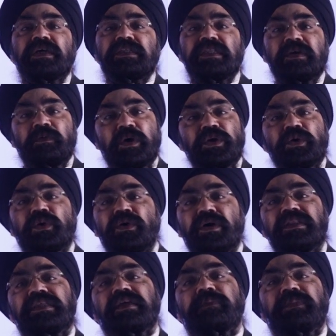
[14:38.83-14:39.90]
they want to
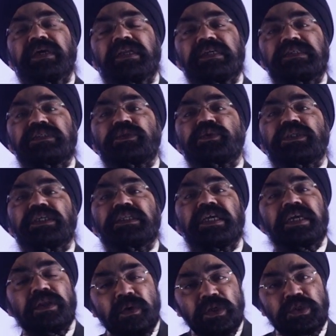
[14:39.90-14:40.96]
call their parents so that they
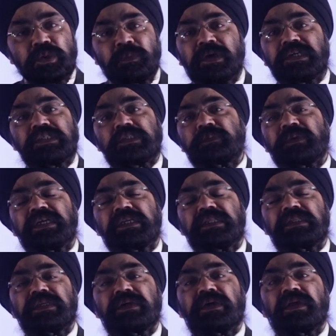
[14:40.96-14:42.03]
can also participate
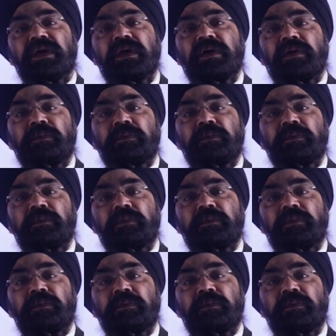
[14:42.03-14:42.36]
in there.